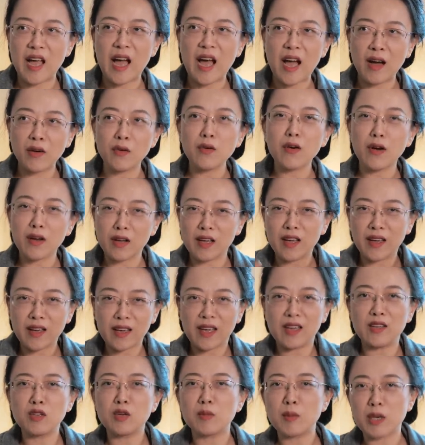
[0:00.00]

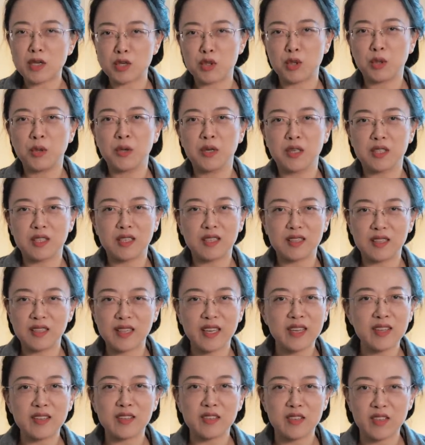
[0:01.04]
howcan you make sure that
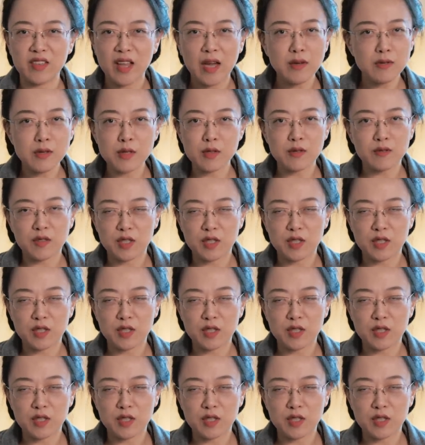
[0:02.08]
later, thousands of